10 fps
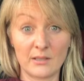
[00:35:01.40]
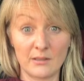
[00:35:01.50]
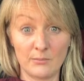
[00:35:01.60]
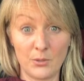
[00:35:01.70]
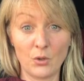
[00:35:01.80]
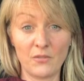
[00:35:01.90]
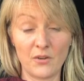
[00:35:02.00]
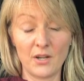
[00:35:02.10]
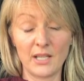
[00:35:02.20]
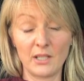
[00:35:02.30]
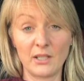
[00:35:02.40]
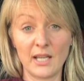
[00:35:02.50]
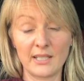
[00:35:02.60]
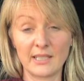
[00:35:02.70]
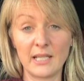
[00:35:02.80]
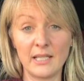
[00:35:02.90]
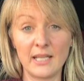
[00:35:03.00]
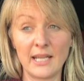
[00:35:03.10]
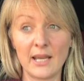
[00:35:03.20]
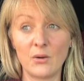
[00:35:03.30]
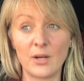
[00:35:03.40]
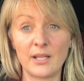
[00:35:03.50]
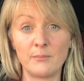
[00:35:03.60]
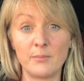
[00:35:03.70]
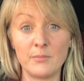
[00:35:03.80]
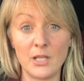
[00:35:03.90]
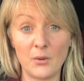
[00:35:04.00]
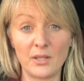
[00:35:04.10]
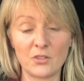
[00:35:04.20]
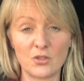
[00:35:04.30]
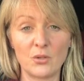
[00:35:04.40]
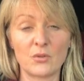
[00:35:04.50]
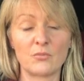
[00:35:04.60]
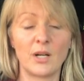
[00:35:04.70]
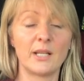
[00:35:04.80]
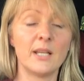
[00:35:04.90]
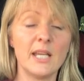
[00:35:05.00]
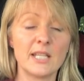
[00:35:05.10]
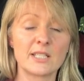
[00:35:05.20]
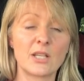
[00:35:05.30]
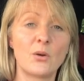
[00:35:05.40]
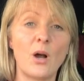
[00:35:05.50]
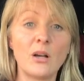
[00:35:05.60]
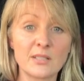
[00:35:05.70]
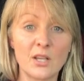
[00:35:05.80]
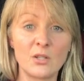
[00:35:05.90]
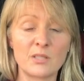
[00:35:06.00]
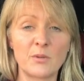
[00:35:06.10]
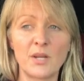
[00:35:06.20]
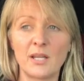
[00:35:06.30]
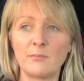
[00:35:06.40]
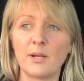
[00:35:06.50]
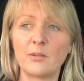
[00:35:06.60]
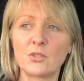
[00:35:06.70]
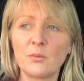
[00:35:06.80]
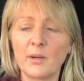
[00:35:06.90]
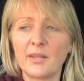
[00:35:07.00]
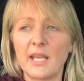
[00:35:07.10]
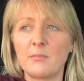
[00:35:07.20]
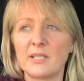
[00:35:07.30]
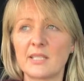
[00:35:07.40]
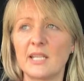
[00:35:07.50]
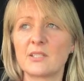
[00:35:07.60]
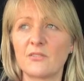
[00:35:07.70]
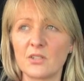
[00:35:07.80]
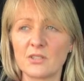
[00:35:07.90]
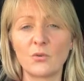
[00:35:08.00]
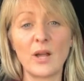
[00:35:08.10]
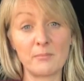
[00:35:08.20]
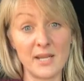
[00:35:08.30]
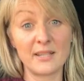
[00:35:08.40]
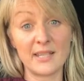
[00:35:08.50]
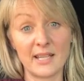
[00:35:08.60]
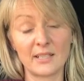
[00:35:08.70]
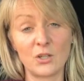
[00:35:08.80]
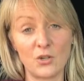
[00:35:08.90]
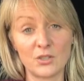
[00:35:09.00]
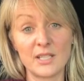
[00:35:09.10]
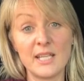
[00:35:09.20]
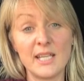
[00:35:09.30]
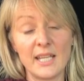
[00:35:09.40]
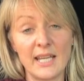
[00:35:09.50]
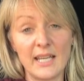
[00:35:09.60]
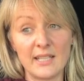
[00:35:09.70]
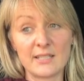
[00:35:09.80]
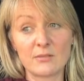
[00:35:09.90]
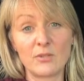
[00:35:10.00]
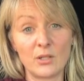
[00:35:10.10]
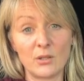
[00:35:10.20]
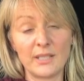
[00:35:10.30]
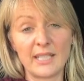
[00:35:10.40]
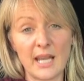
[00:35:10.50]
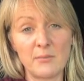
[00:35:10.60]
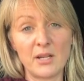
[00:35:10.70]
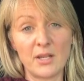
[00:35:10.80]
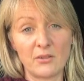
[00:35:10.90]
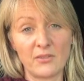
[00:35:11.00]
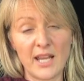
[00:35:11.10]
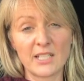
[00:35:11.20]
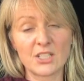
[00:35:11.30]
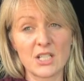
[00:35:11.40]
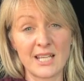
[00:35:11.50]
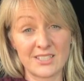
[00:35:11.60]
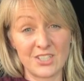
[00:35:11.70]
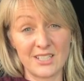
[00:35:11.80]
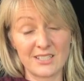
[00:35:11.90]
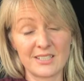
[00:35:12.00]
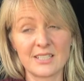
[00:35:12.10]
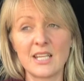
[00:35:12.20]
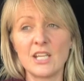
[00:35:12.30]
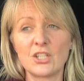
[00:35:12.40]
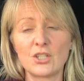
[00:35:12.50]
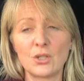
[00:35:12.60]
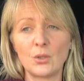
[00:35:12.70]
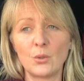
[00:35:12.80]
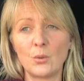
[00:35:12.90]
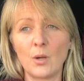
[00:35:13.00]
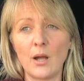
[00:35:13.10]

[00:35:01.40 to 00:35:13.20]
purifying and cleaning out and knowing the truth, right? So ask the Holy Spirit in, but do it by the ABC. So first of all, admit that God is real and he came here in the flesh as Jesus to